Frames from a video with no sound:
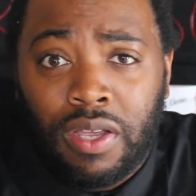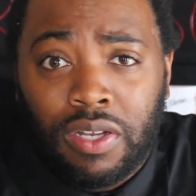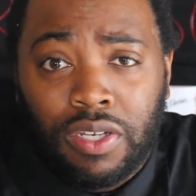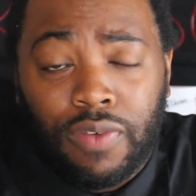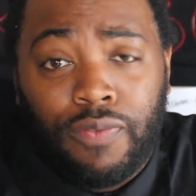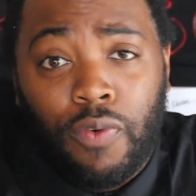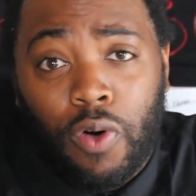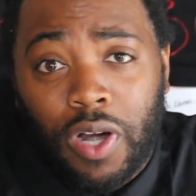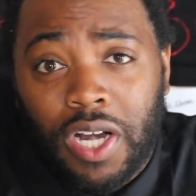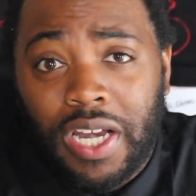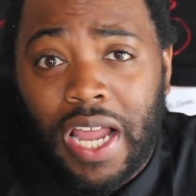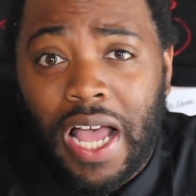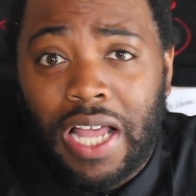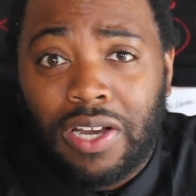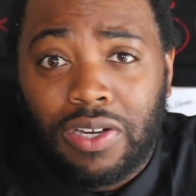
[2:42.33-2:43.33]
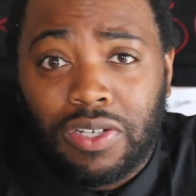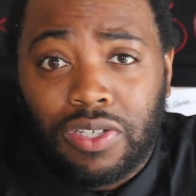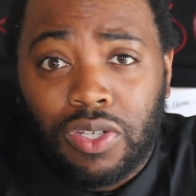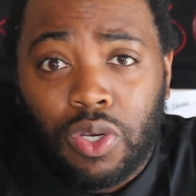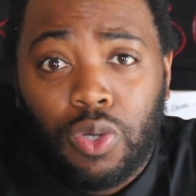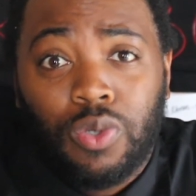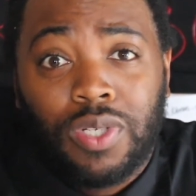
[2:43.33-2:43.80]
the 49ers,
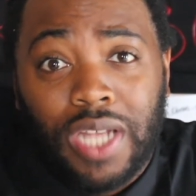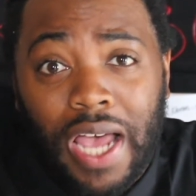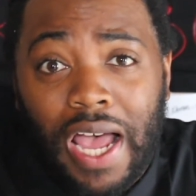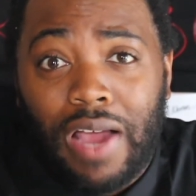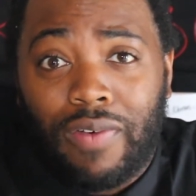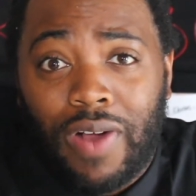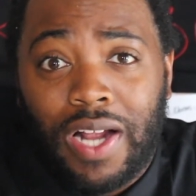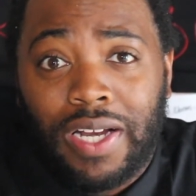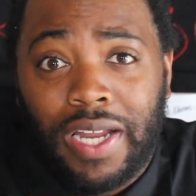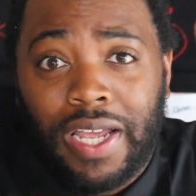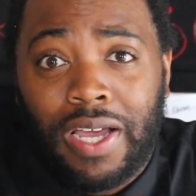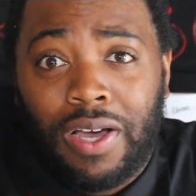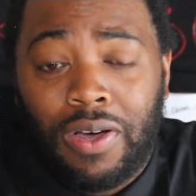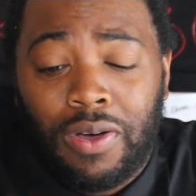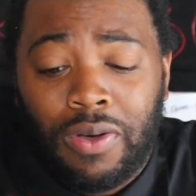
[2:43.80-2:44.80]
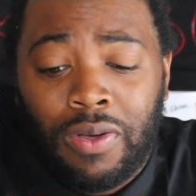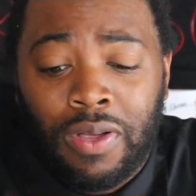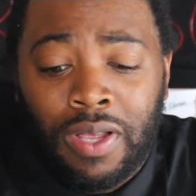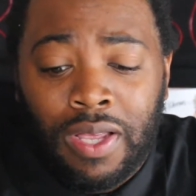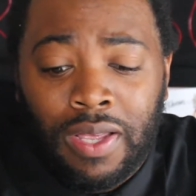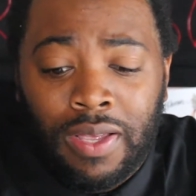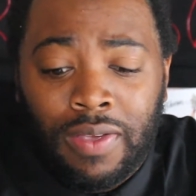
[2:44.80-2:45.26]
who's hot right now,
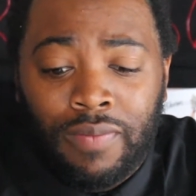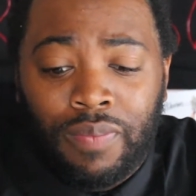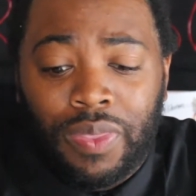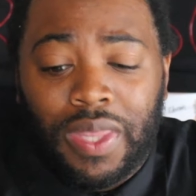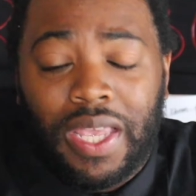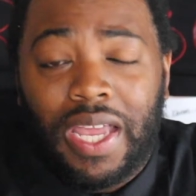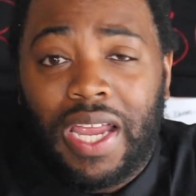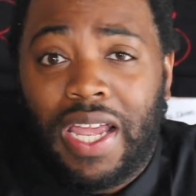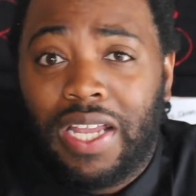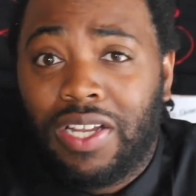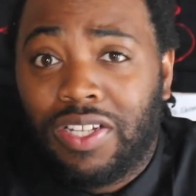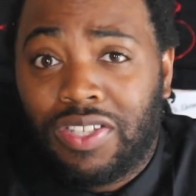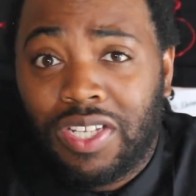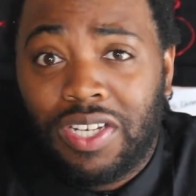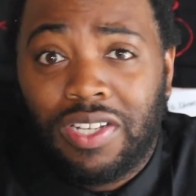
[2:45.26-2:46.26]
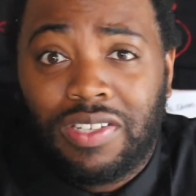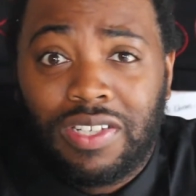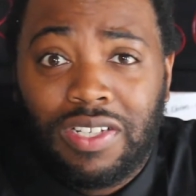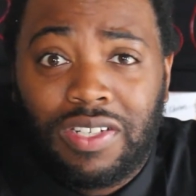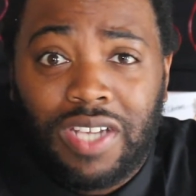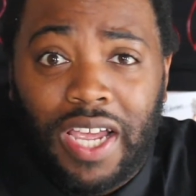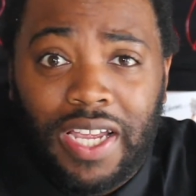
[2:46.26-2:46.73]
and the Tennessee
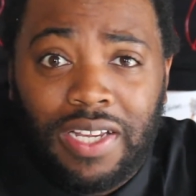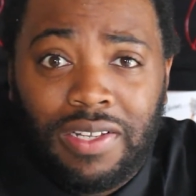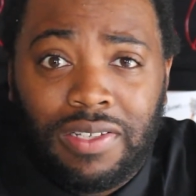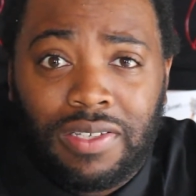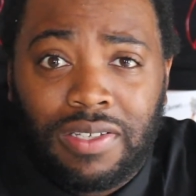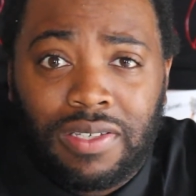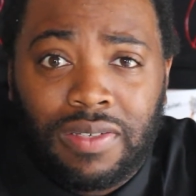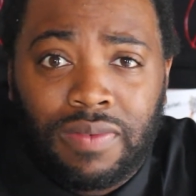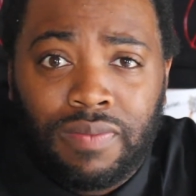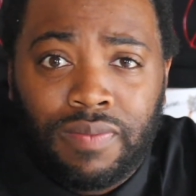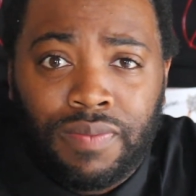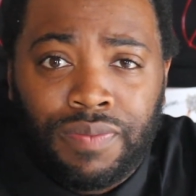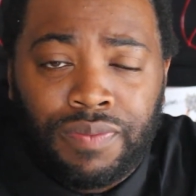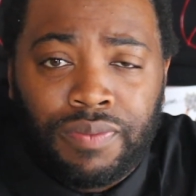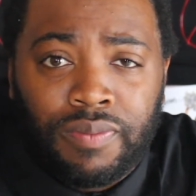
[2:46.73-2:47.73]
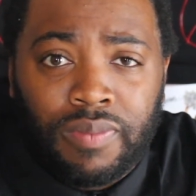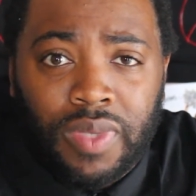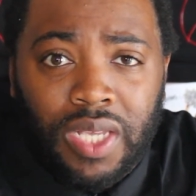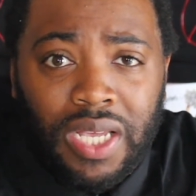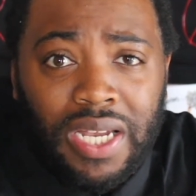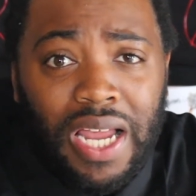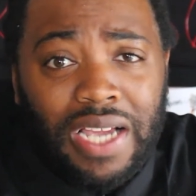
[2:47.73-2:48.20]
Titans.
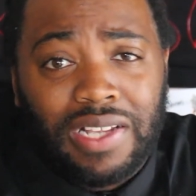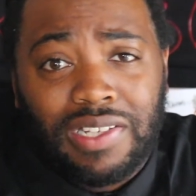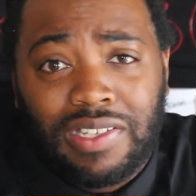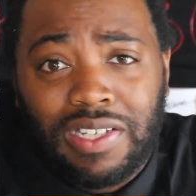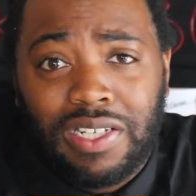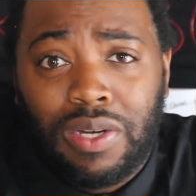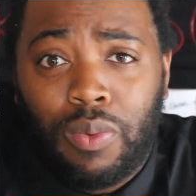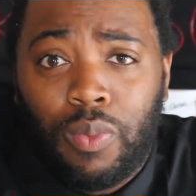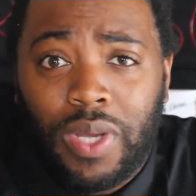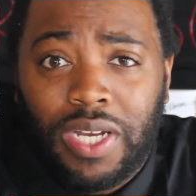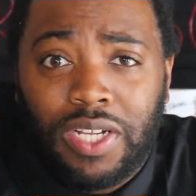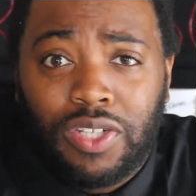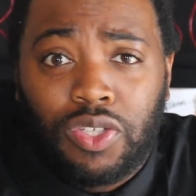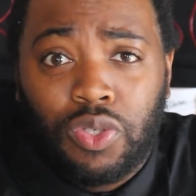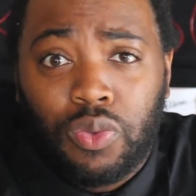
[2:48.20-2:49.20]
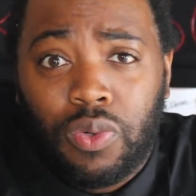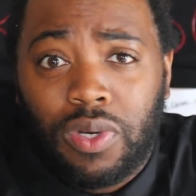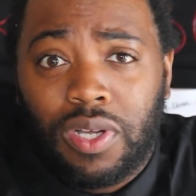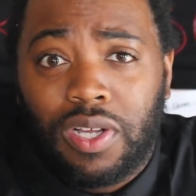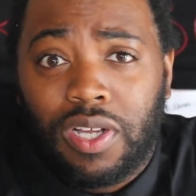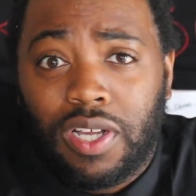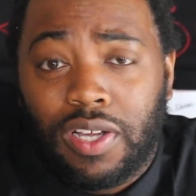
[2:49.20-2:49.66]
And I can see them winning 2
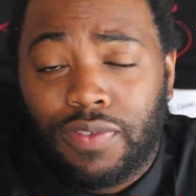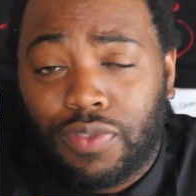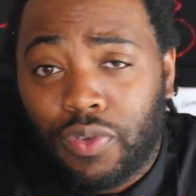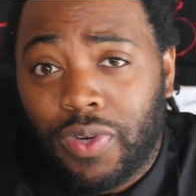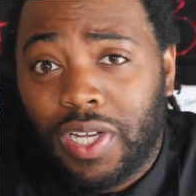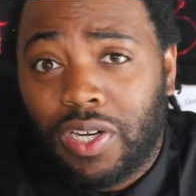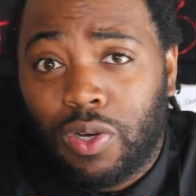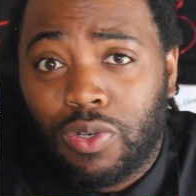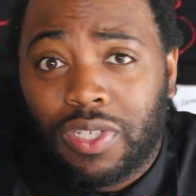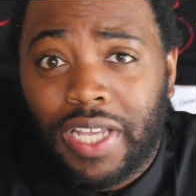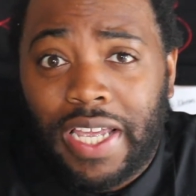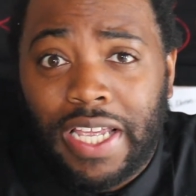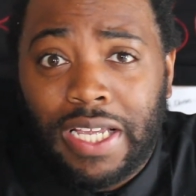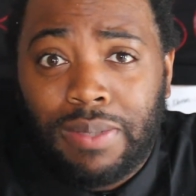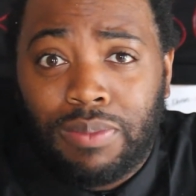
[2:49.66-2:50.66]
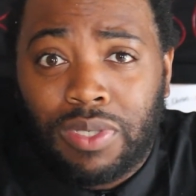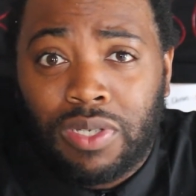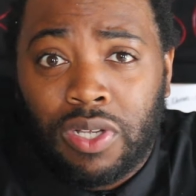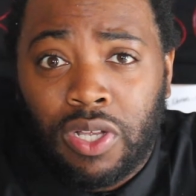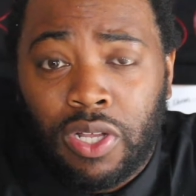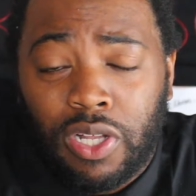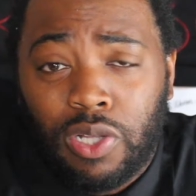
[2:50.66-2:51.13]
of 3 of those games,
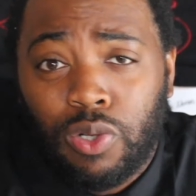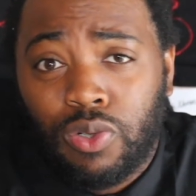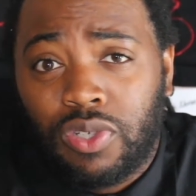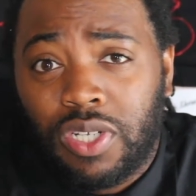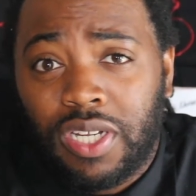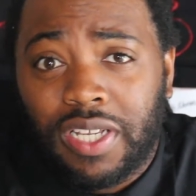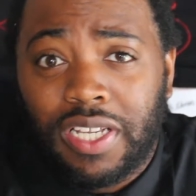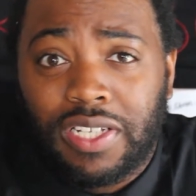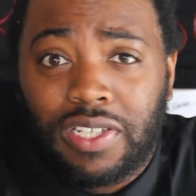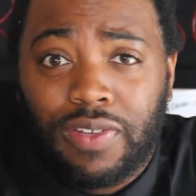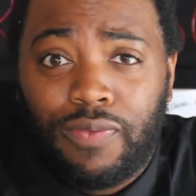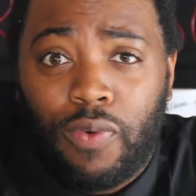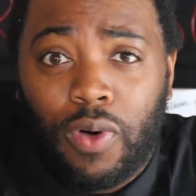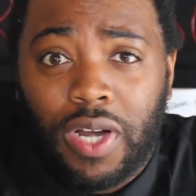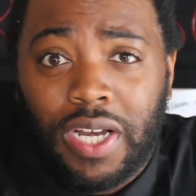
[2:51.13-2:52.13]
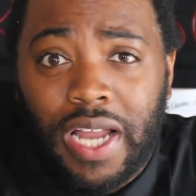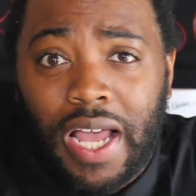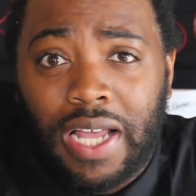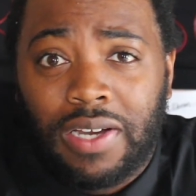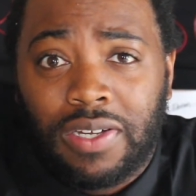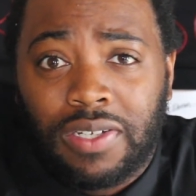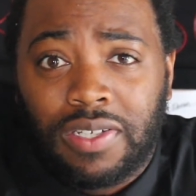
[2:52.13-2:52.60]
losing against the
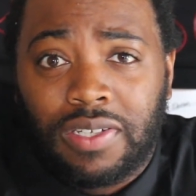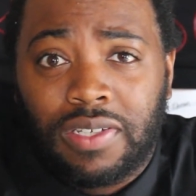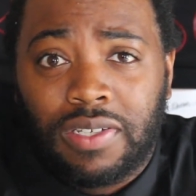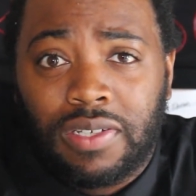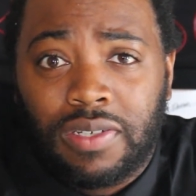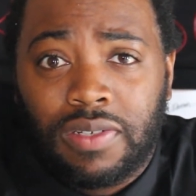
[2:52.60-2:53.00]
49ers.